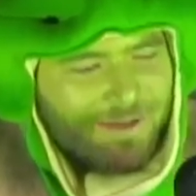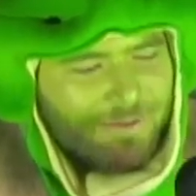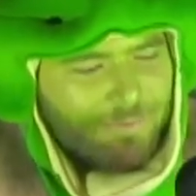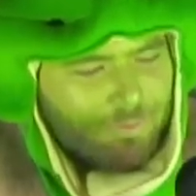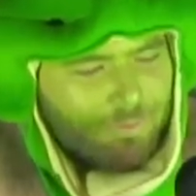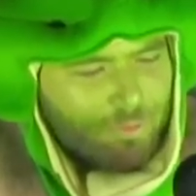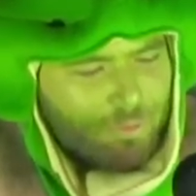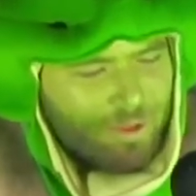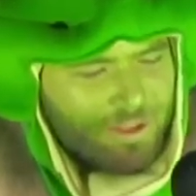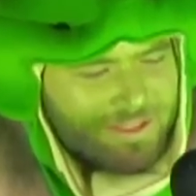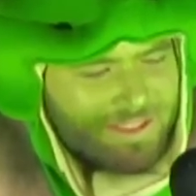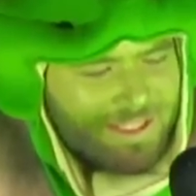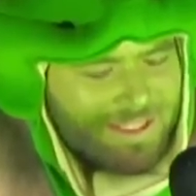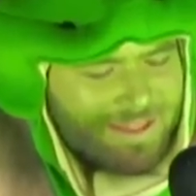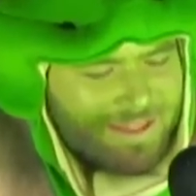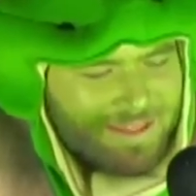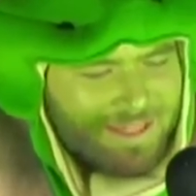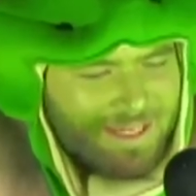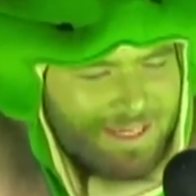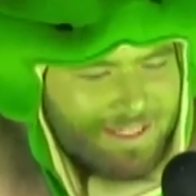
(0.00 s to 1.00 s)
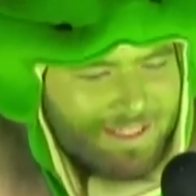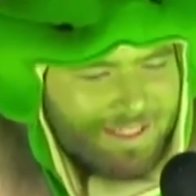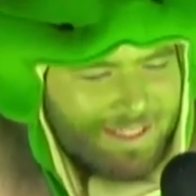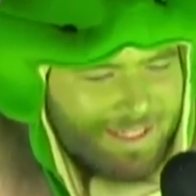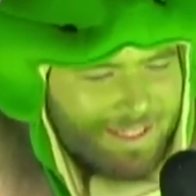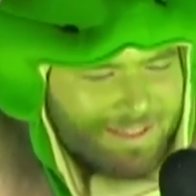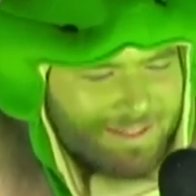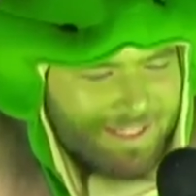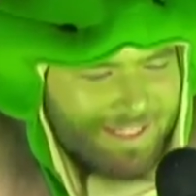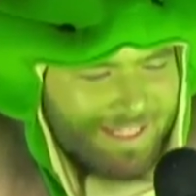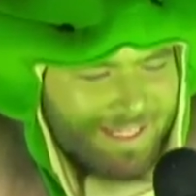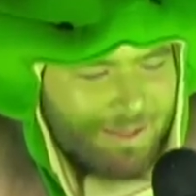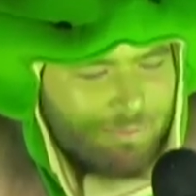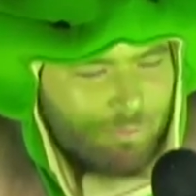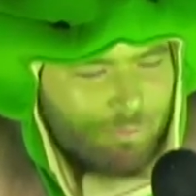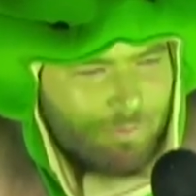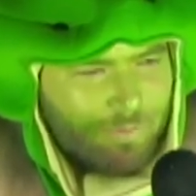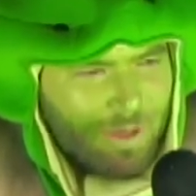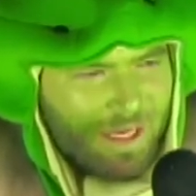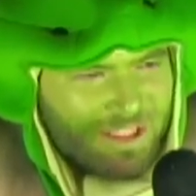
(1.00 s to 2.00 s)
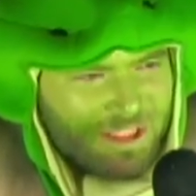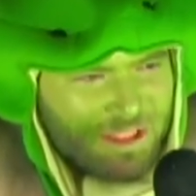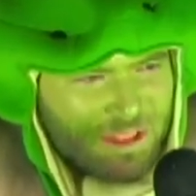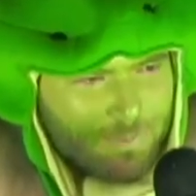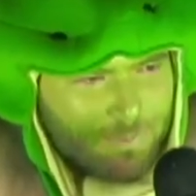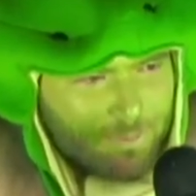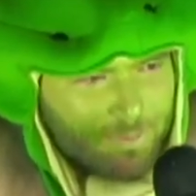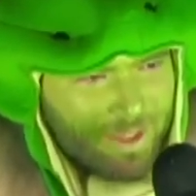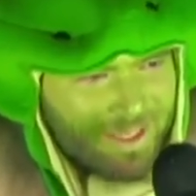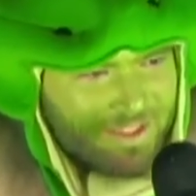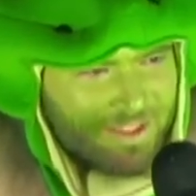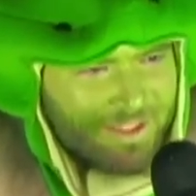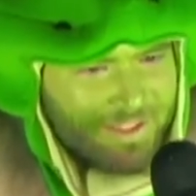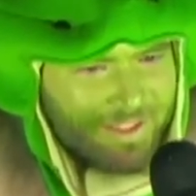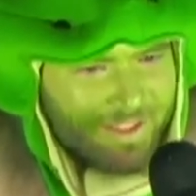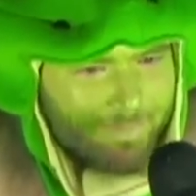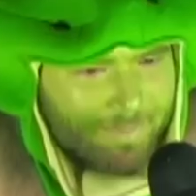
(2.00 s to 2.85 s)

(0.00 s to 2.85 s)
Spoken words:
really think, like, expressing